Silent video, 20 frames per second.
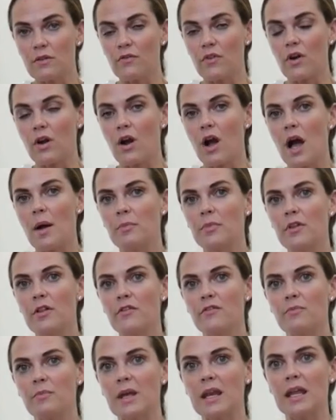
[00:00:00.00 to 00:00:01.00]
it for a couple
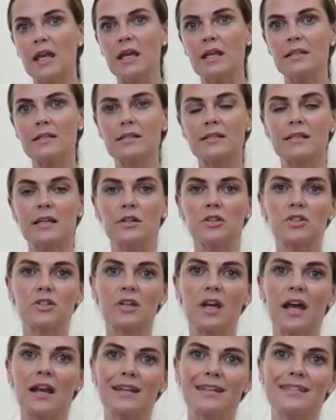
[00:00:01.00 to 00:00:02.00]
of minutes. I
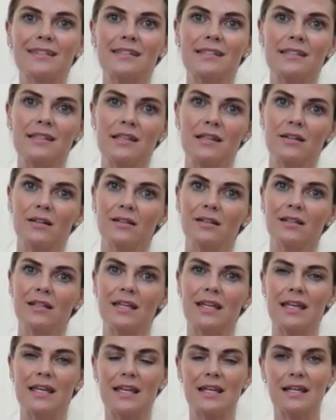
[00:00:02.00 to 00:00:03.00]
just kind of seal
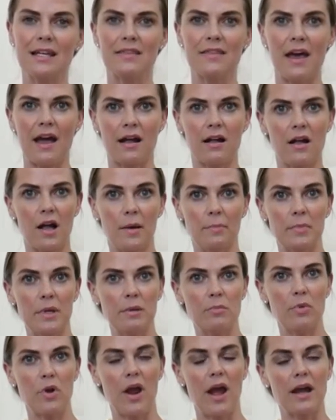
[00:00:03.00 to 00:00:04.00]
in that
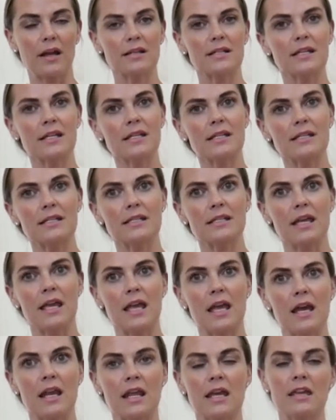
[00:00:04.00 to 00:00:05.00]
cupping practice,
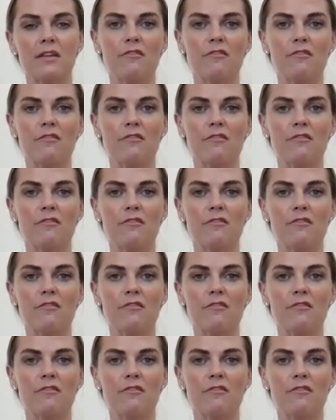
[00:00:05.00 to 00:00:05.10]
and I